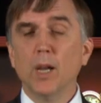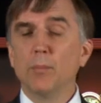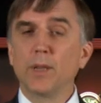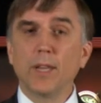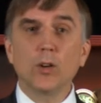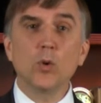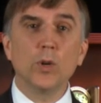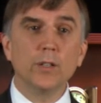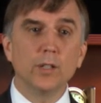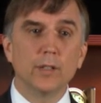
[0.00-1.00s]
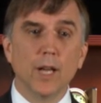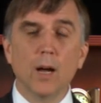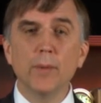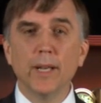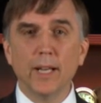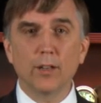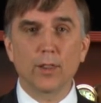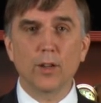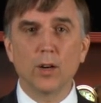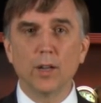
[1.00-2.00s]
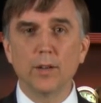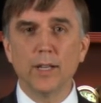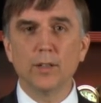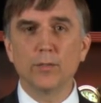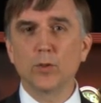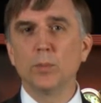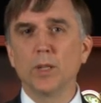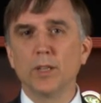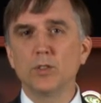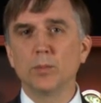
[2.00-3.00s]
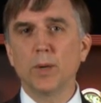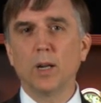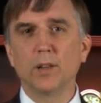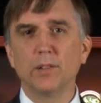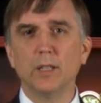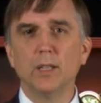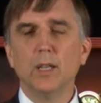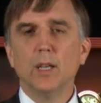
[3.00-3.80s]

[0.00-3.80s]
But they're going to dominate thought in the formulation of policy